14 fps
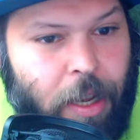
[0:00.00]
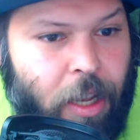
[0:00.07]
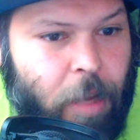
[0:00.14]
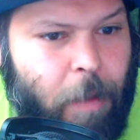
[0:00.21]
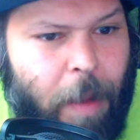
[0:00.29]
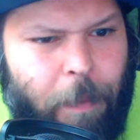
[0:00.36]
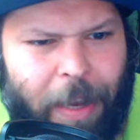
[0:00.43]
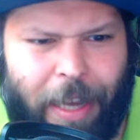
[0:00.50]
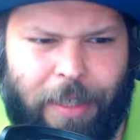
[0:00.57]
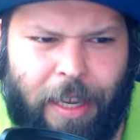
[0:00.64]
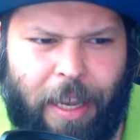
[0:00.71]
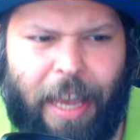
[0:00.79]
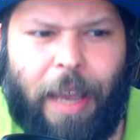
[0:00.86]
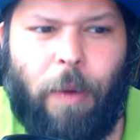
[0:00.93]
You might be
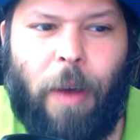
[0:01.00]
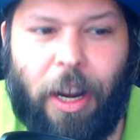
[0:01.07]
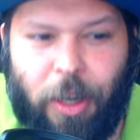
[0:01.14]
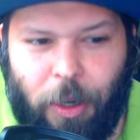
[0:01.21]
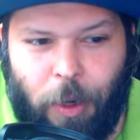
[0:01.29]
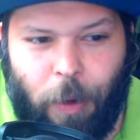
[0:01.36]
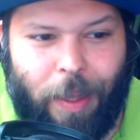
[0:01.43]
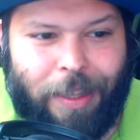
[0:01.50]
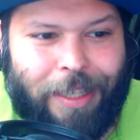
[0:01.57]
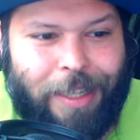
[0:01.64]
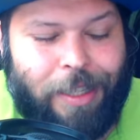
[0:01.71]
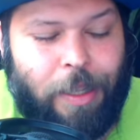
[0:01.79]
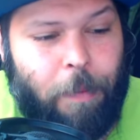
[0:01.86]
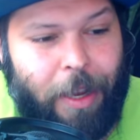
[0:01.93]
asking, hey, how do you know that this
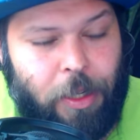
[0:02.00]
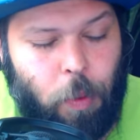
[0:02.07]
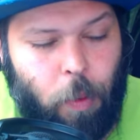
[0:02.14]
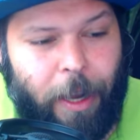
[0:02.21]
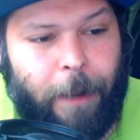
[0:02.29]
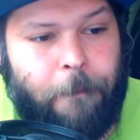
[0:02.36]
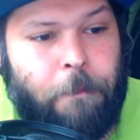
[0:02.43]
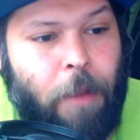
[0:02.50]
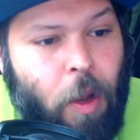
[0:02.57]
is the best way?